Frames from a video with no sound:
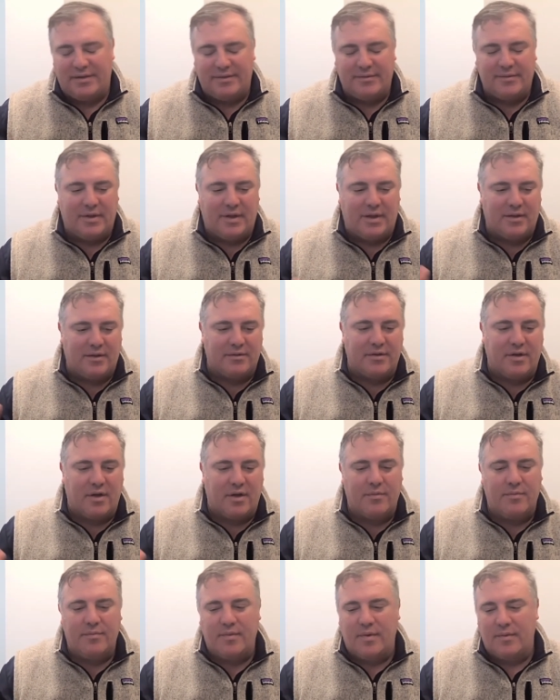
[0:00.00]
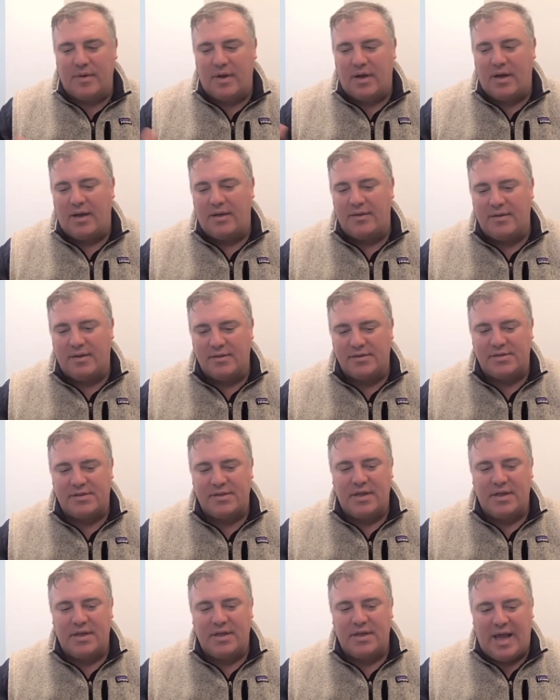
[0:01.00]
I don't know.
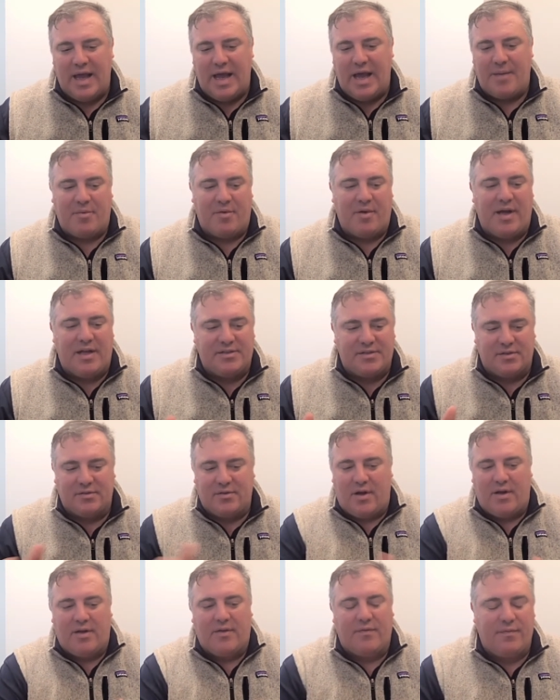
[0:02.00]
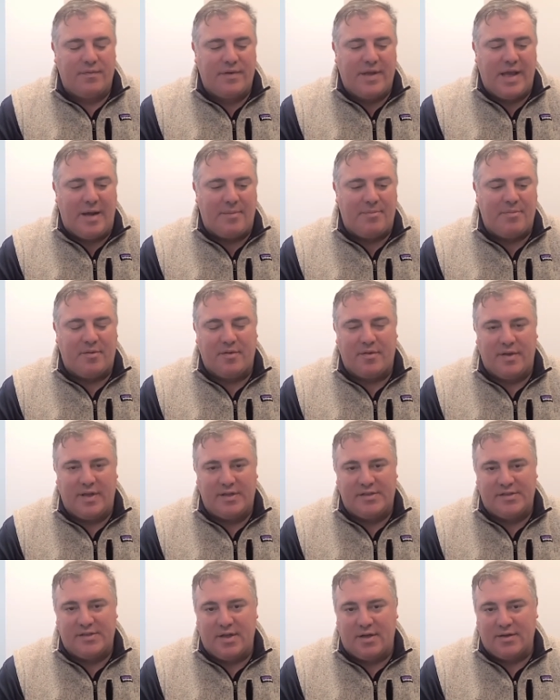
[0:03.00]
Apple has a lot of capital that they
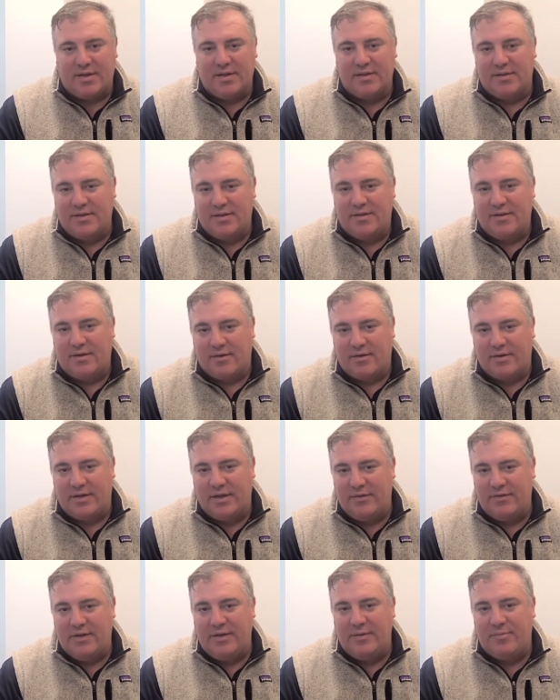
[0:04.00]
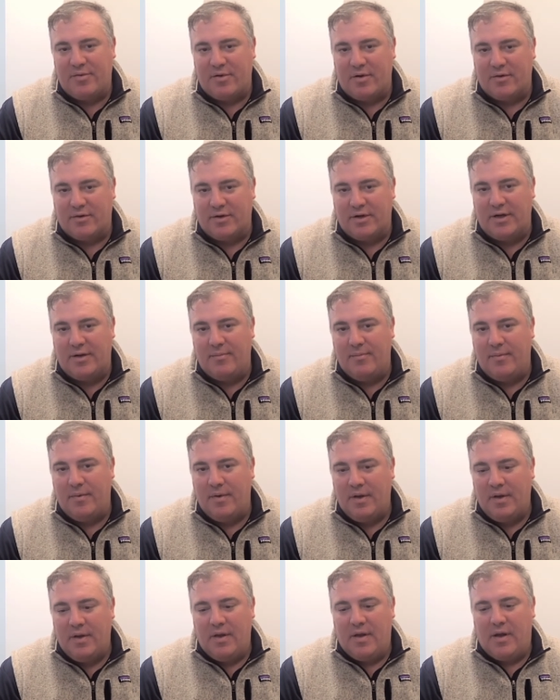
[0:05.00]
sunk into their EV program.
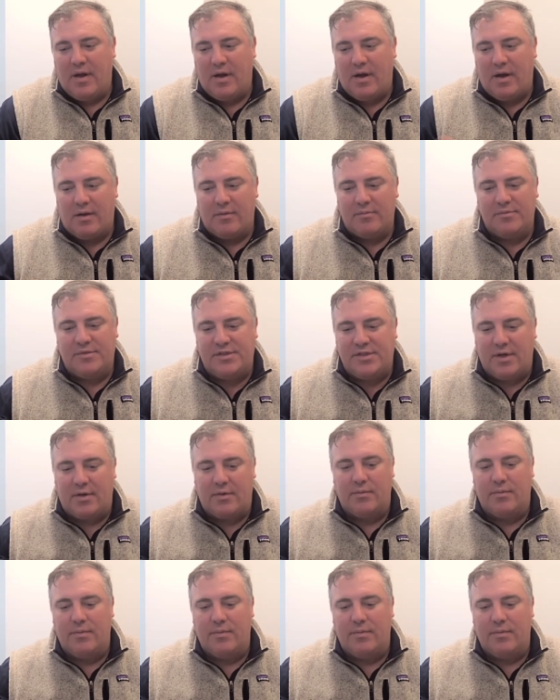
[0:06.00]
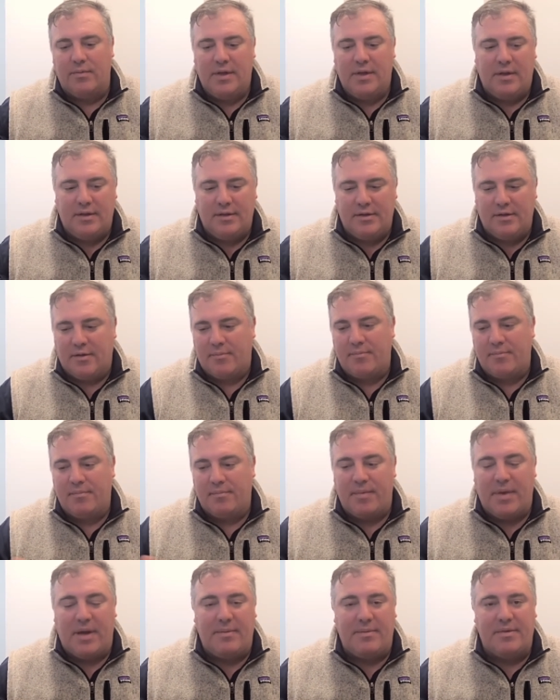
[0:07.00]
So,
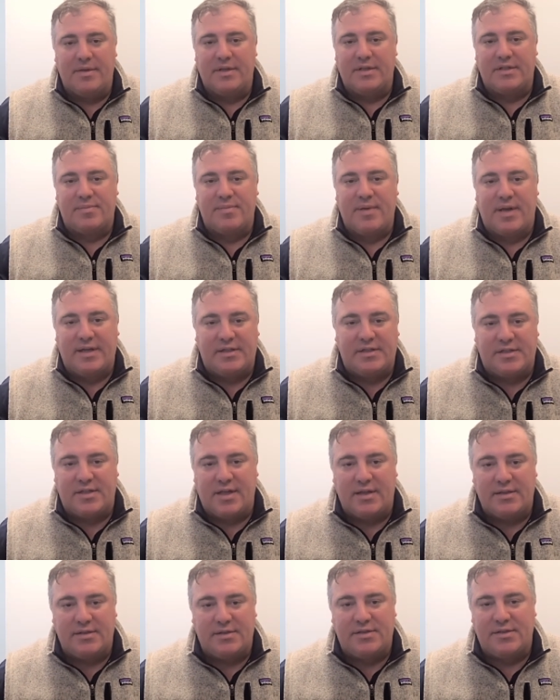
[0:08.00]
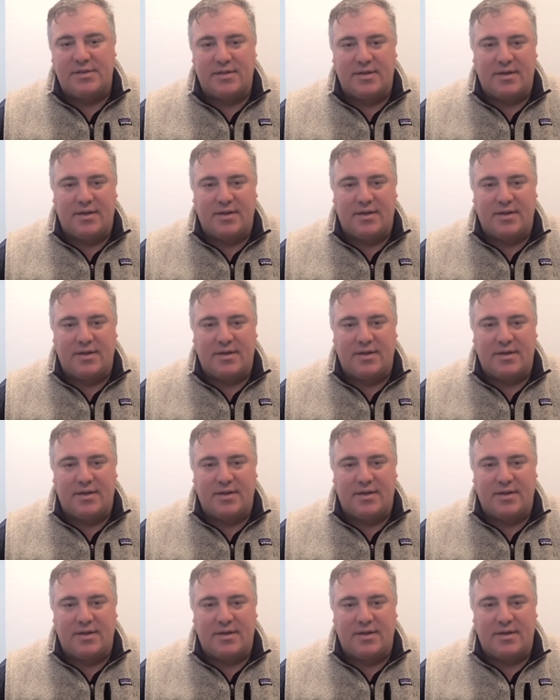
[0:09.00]
maybe this makes sense.